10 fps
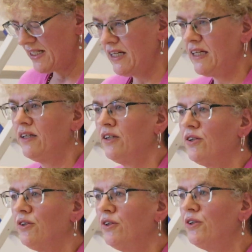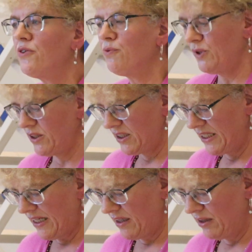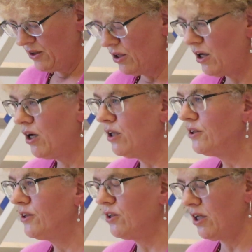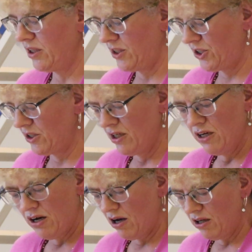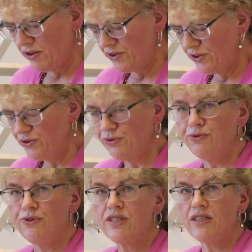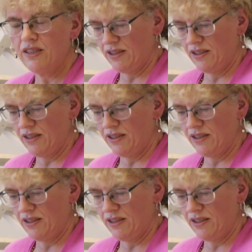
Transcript: day, earth will tell all her knowledge, all her news,